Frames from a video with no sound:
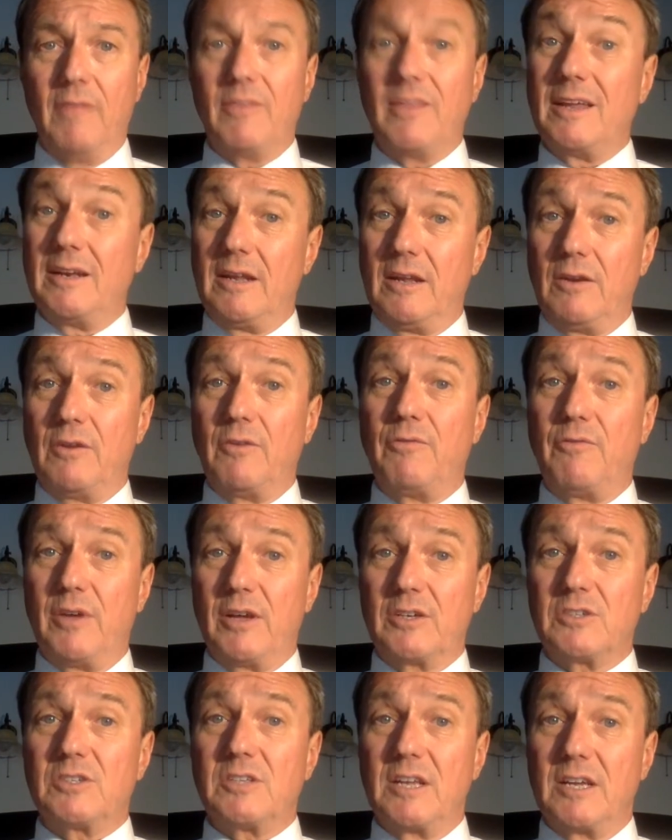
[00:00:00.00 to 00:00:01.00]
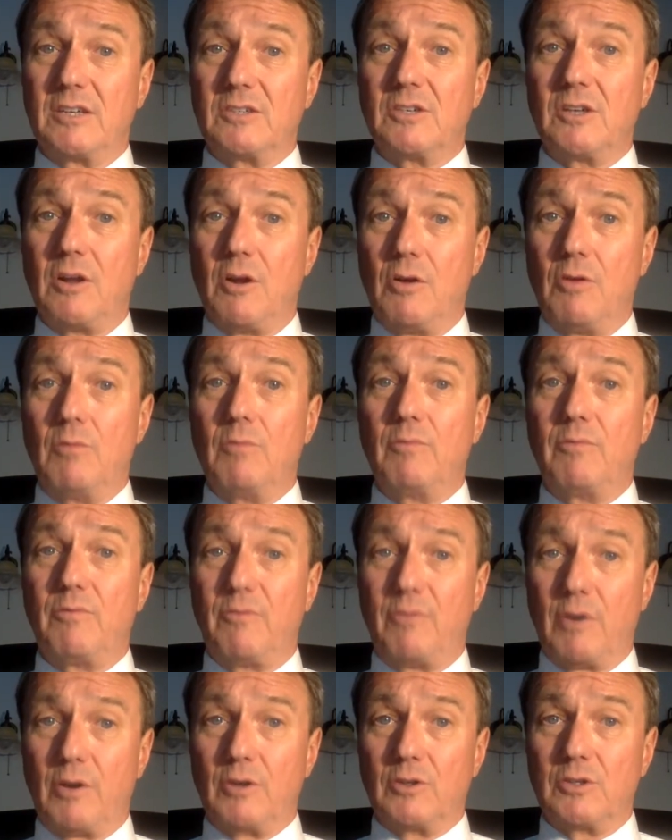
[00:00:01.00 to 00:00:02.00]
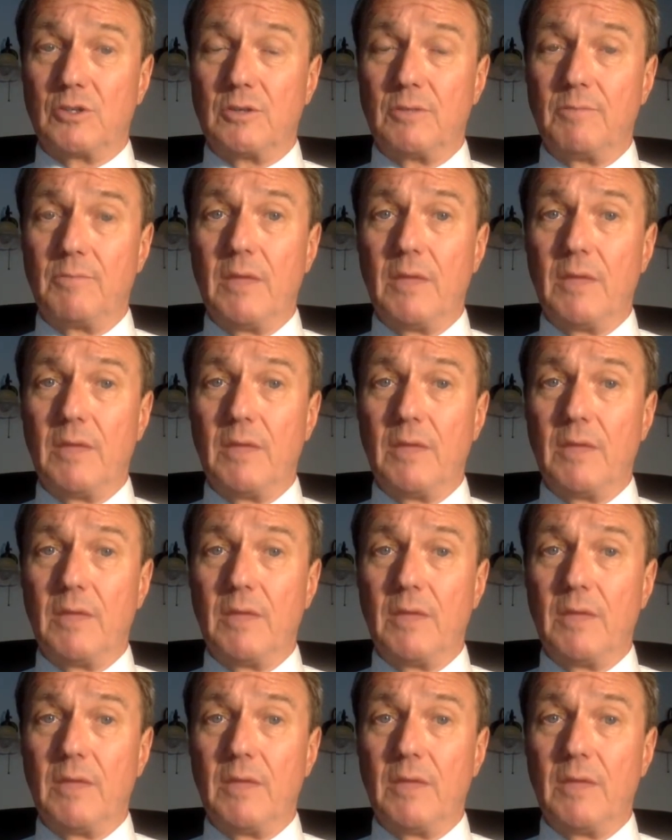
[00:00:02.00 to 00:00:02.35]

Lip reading: They need to fix things at home first.